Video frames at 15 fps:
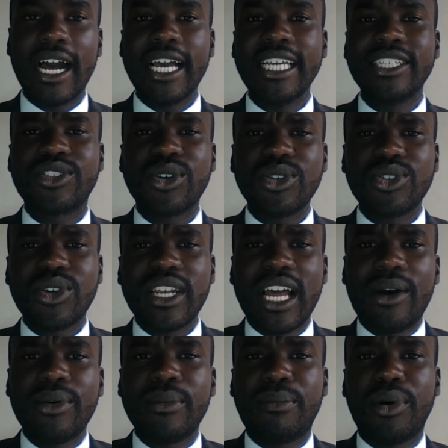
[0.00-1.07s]
It's also
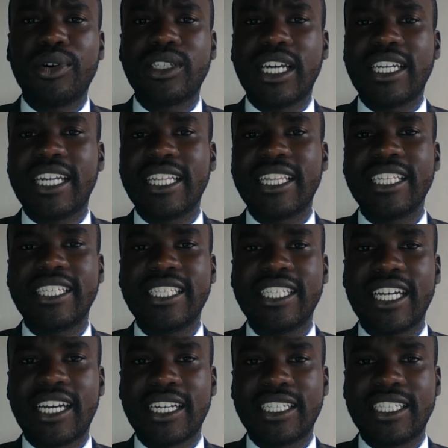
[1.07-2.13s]
now important at this
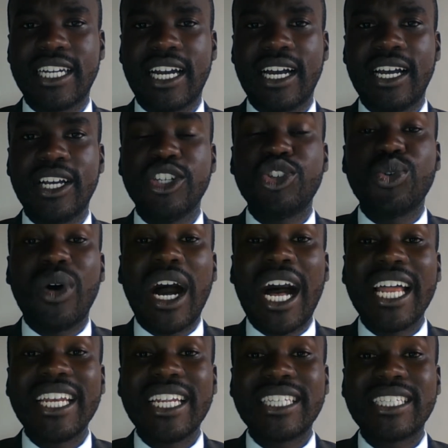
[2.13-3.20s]
juncture to
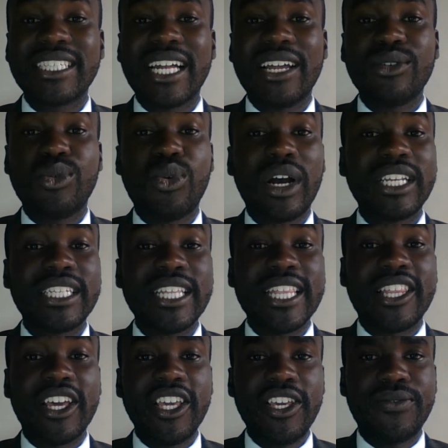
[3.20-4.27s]
understand what
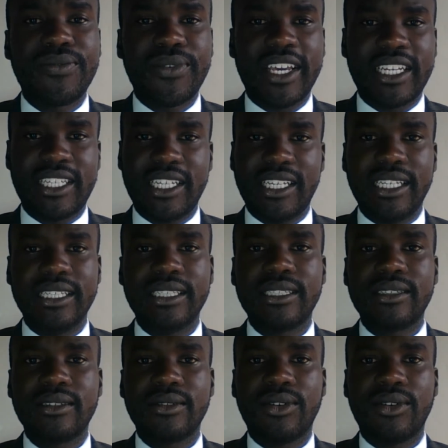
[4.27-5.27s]
the effect is.